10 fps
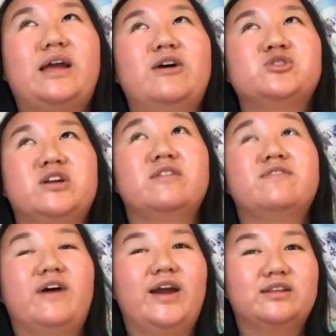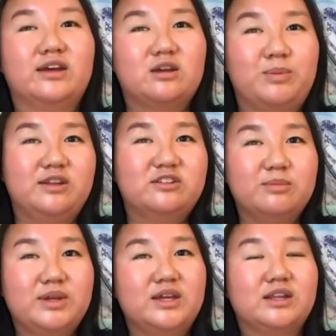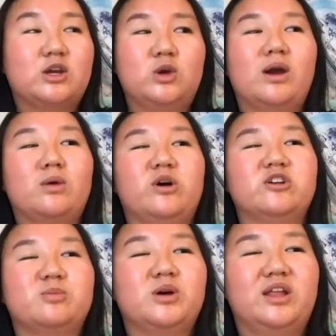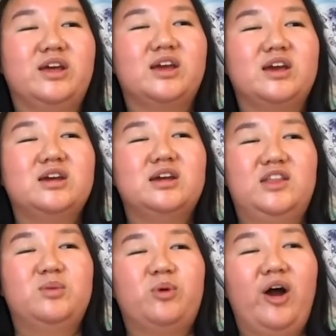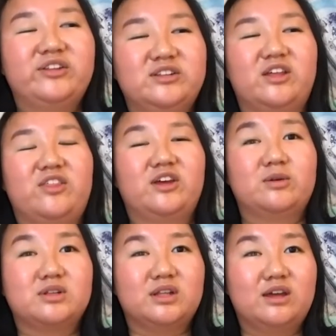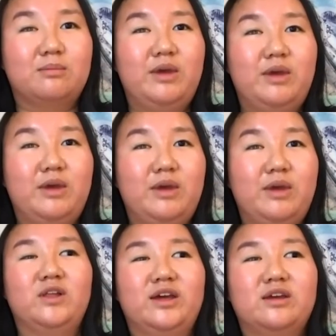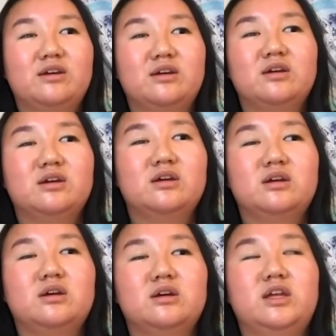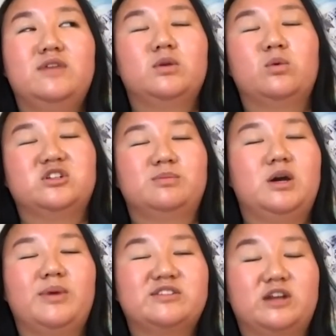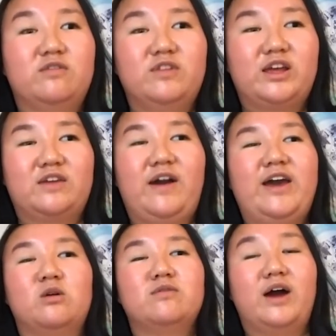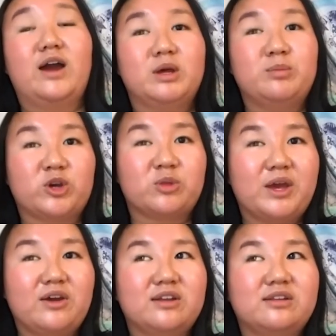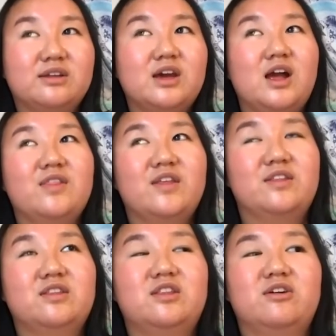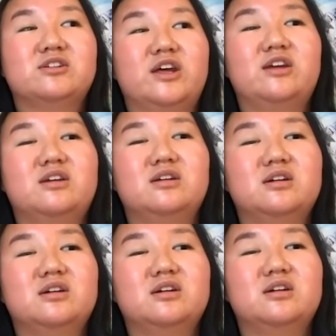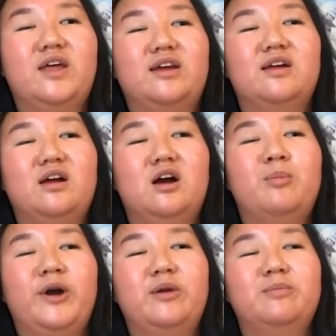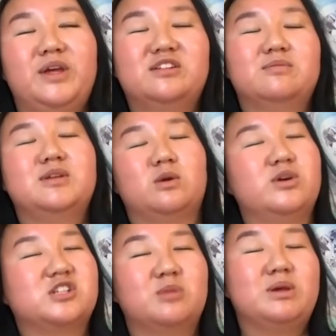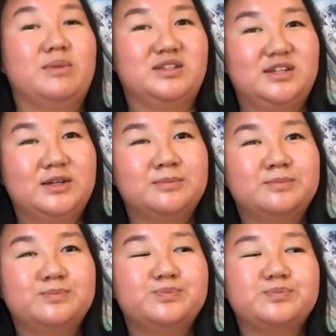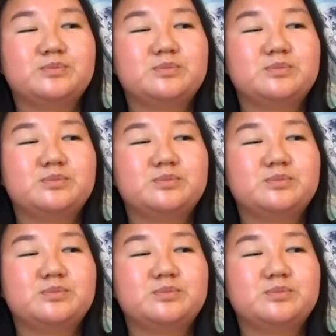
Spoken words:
I was trying to find like a piece of me and like who I was, but like in the process, I think it was like making me feel like even worse about myself. Like if I don't find my birth parents, then there's like then like a piece of me is always gonna be missing.